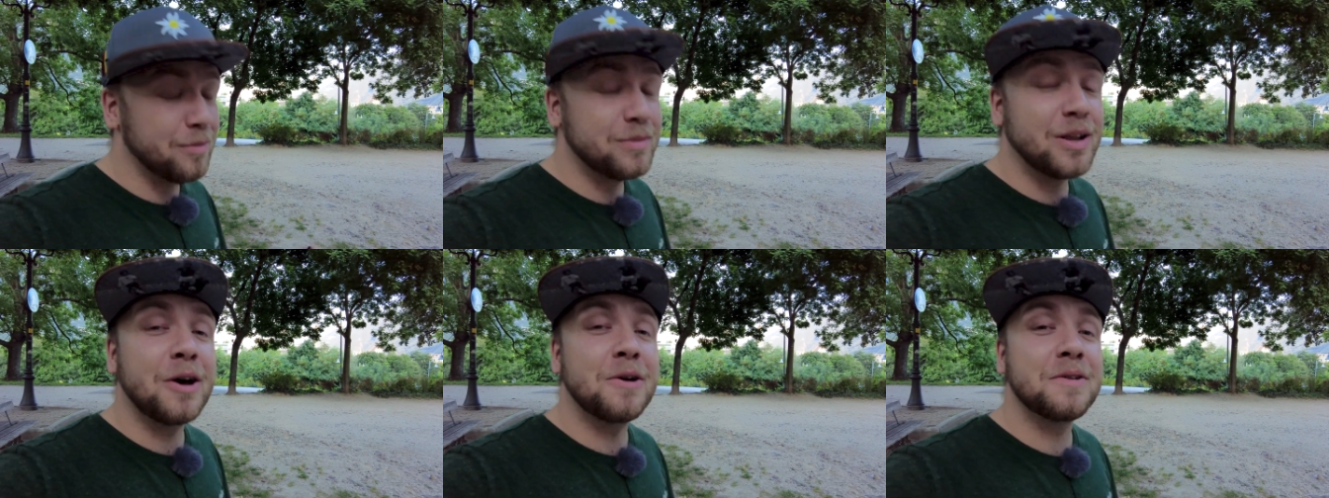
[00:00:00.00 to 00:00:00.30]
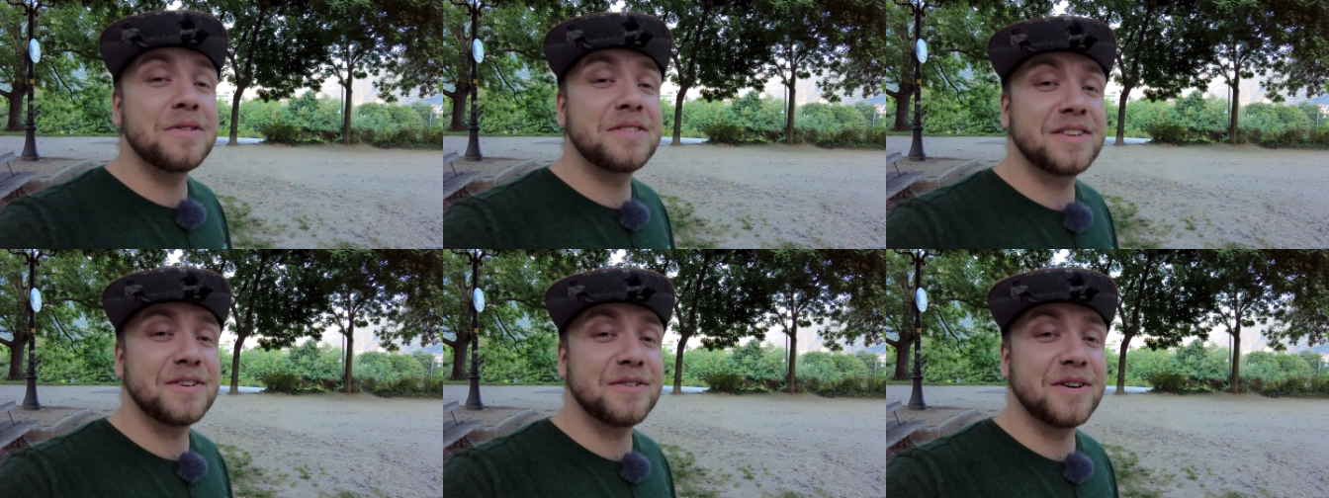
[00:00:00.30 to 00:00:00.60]
I'm
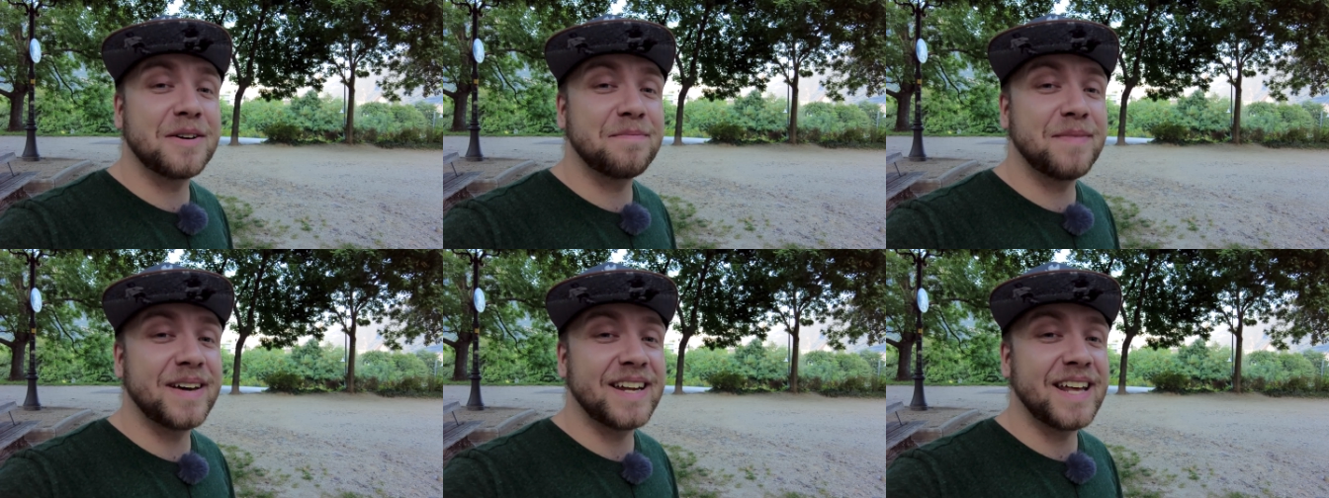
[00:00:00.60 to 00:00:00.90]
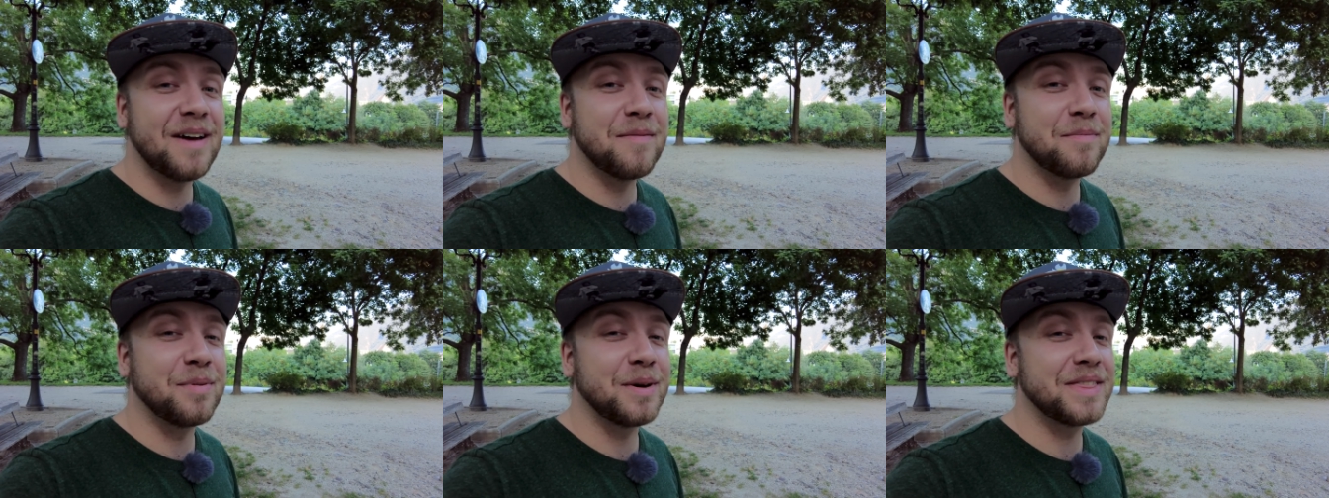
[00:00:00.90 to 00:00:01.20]
loath to admit
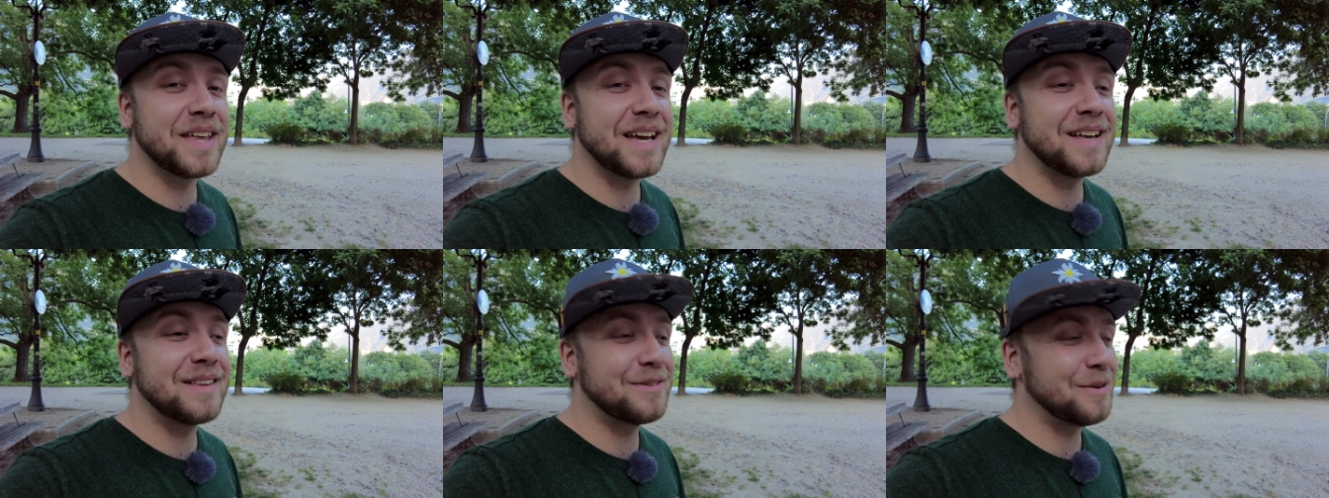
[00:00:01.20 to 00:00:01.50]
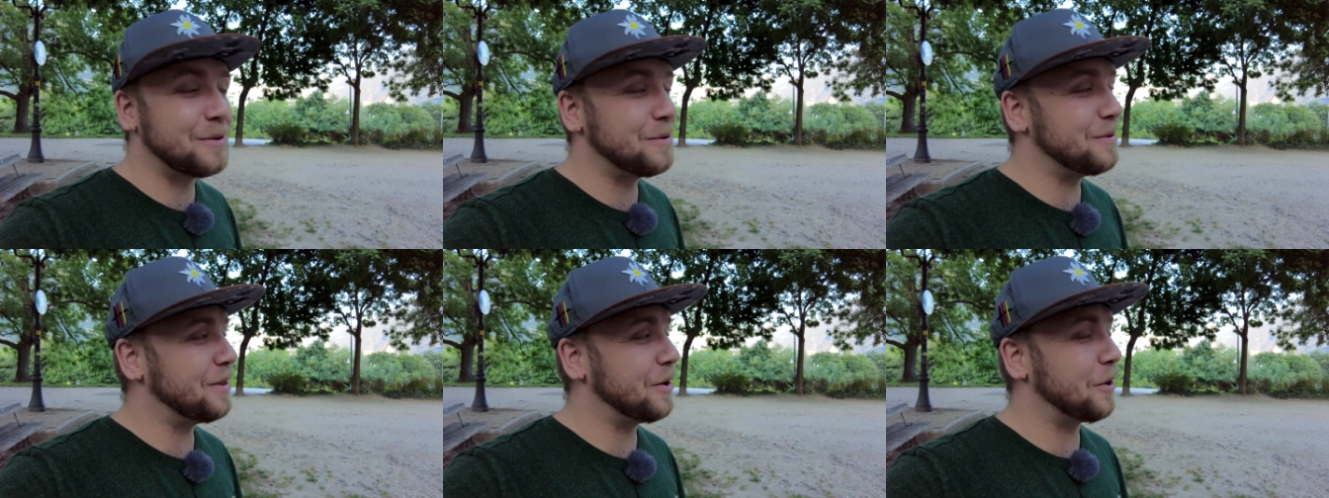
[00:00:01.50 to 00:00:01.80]
it, but they
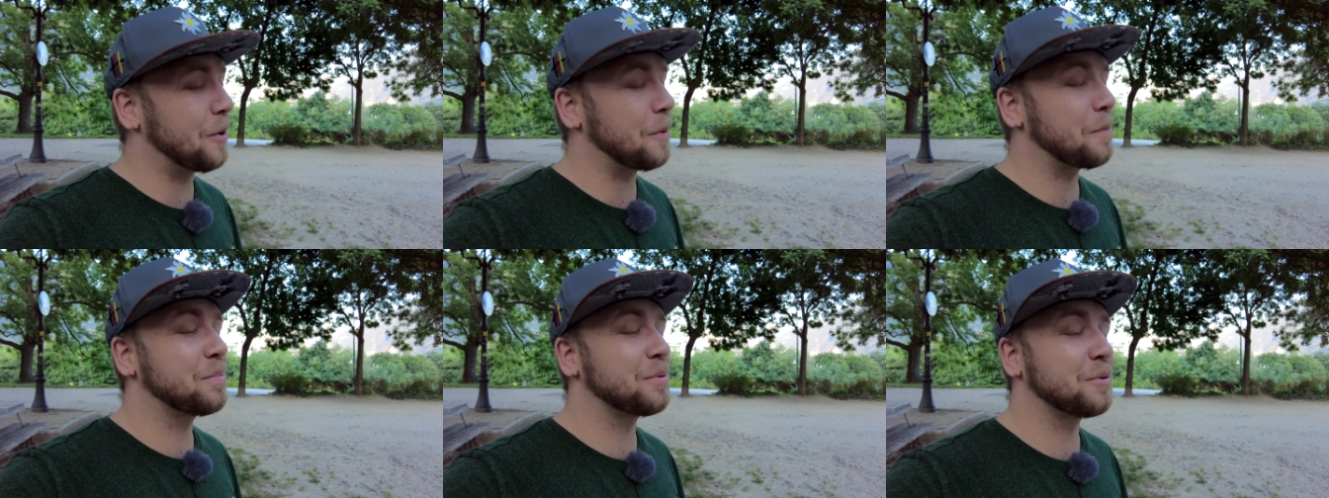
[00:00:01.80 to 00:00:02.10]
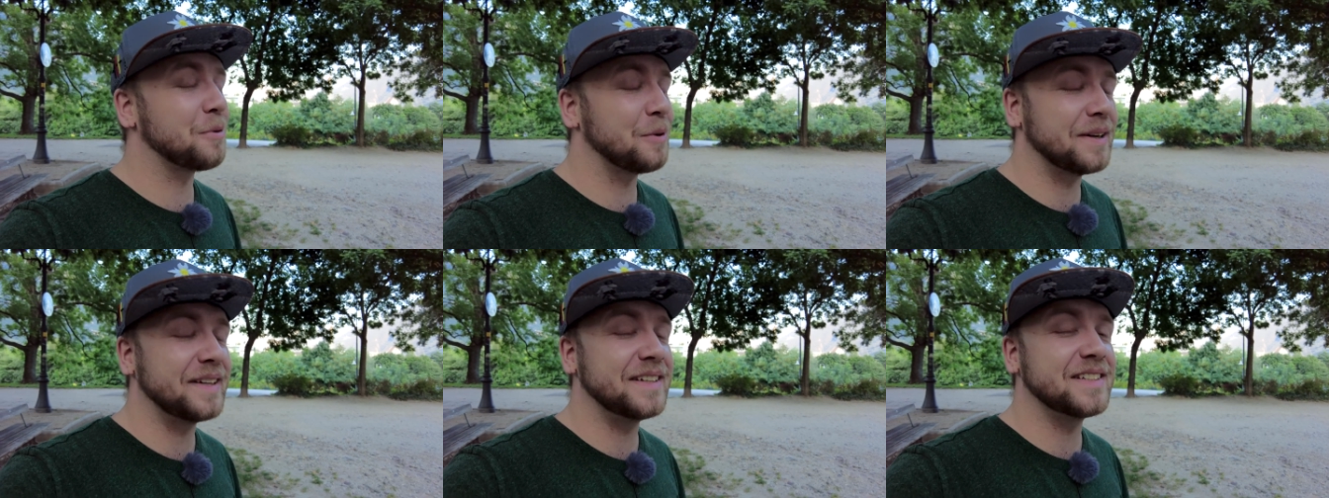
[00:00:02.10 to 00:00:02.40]
do look
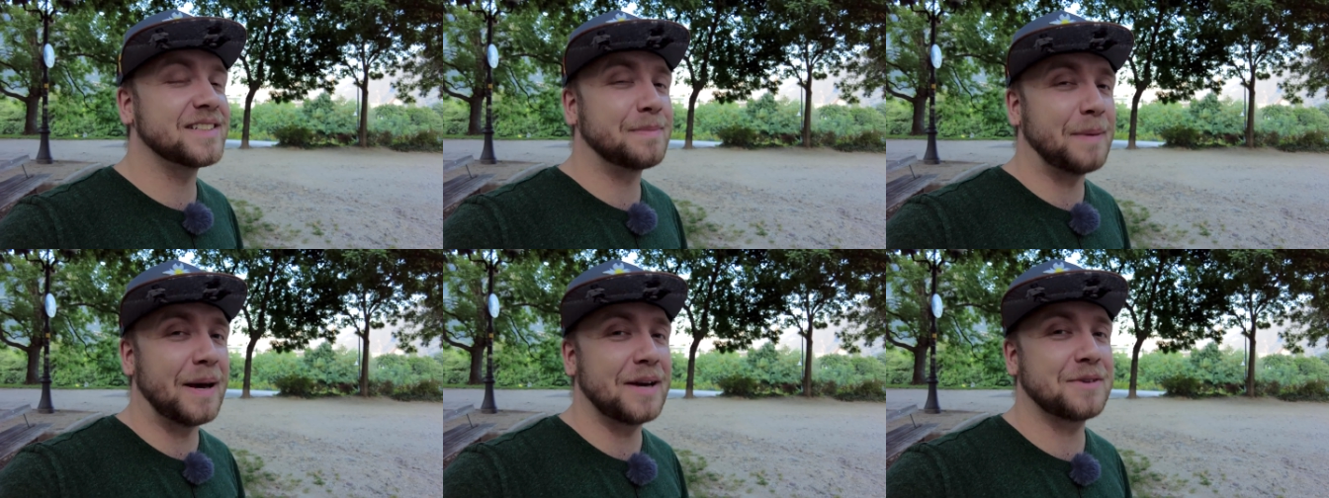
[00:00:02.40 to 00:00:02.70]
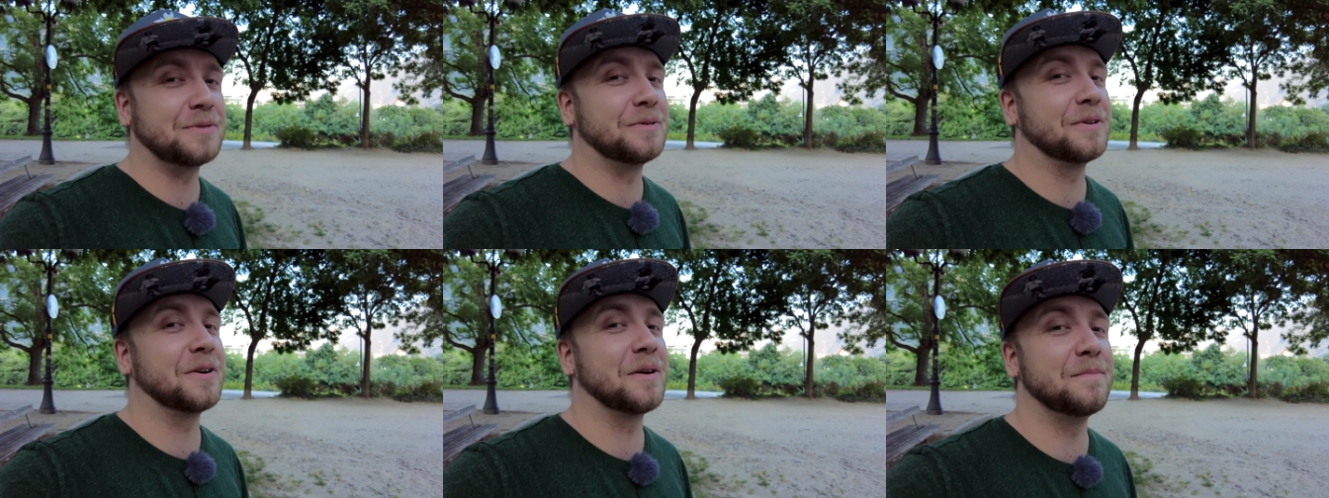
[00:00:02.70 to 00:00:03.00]
pretty
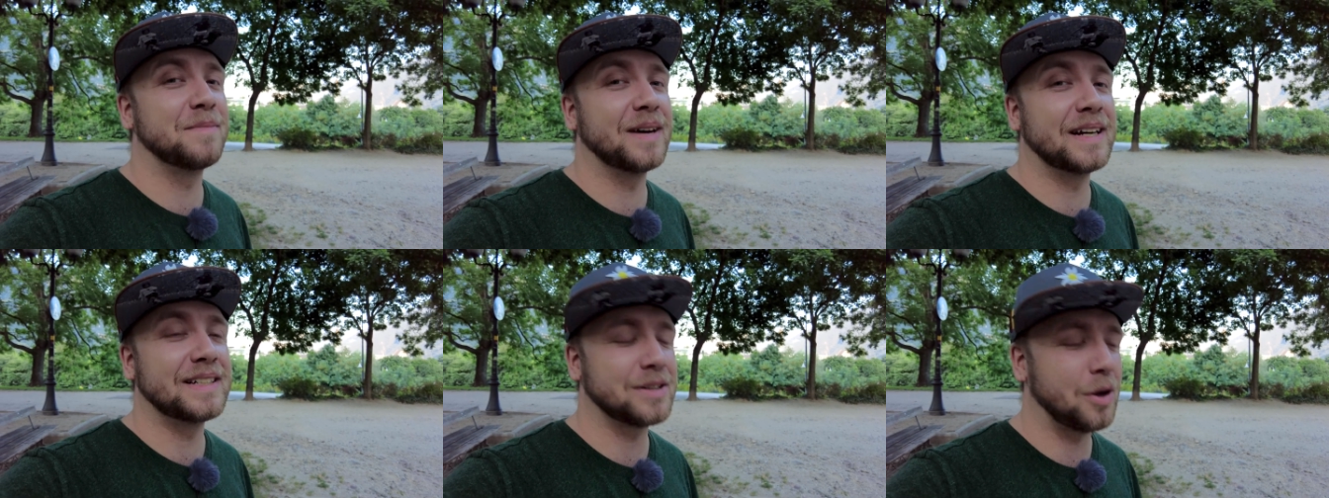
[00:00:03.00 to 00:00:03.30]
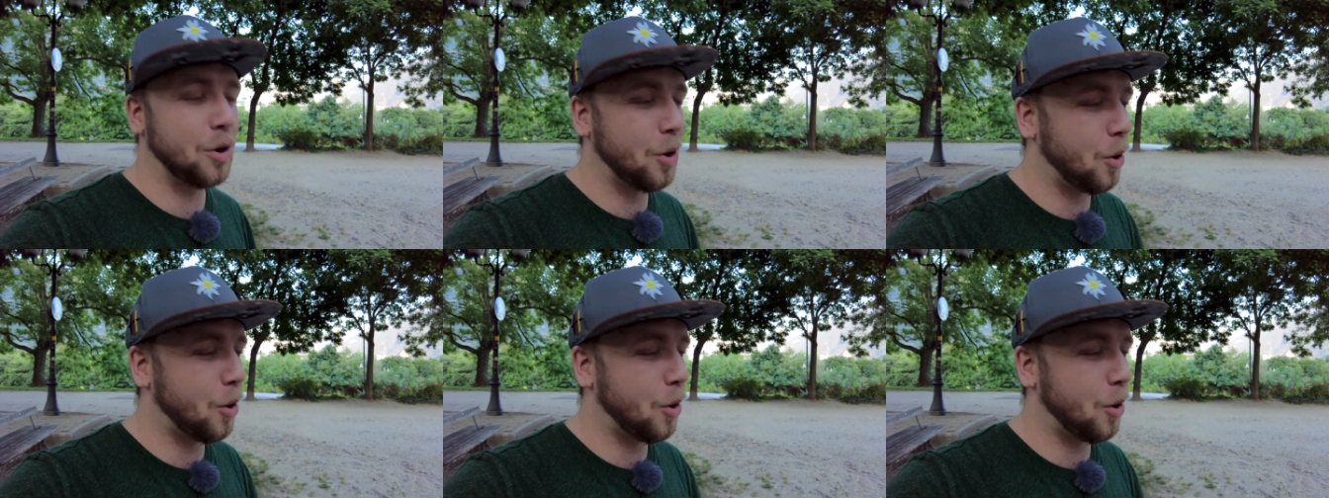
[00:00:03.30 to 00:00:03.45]
special compared to